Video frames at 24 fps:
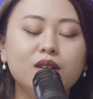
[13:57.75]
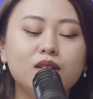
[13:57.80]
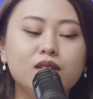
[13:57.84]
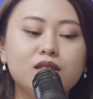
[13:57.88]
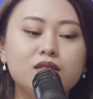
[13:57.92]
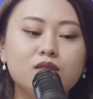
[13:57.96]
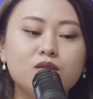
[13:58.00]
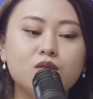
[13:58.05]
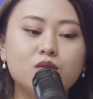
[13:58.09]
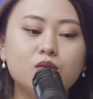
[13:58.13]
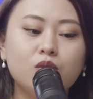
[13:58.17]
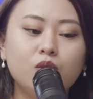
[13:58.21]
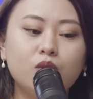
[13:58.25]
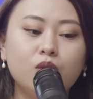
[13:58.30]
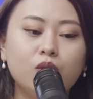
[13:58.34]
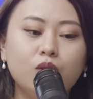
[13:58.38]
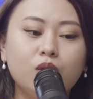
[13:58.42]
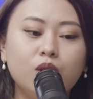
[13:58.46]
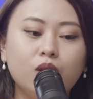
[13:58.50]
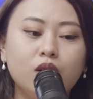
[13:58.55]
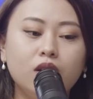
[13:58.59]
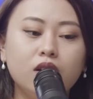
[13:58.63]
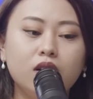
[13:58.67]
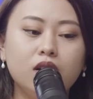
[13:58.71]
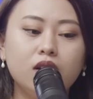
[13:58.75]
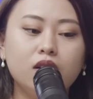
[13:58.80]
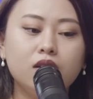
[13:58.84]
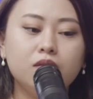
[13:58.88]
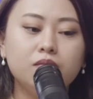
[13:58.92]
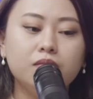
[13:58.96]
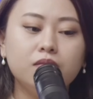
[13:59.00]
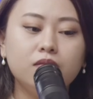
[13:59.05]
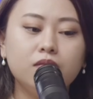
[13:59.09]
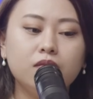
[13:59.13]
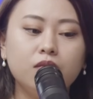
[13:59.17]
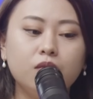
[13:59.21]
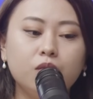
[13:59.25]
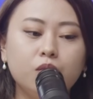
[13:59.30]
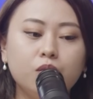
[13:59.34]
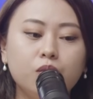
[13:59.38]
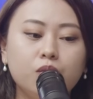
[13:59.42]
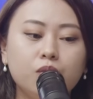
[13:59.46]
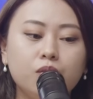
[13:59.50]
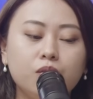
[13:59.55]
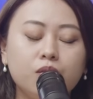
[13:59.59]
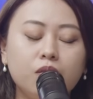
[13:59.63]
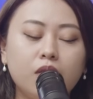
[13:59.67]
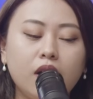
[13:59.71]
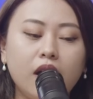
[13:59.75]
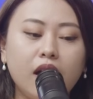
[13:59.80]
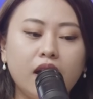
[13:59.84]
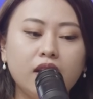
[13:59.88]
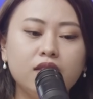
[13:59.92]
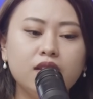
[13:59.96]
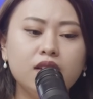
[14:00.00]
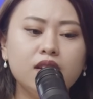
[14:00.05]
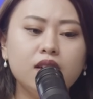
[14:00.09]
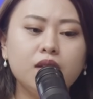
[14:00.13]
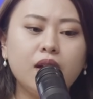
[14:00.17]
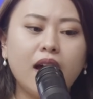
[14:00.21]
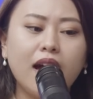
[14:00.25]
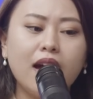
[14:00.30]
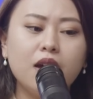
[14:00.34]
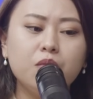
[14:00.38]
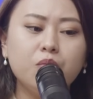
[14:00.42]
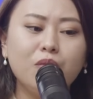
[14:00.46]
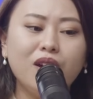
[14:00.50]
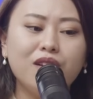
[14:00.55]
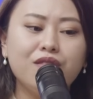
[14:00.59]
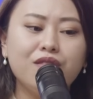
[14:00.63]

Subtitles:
So I think I had my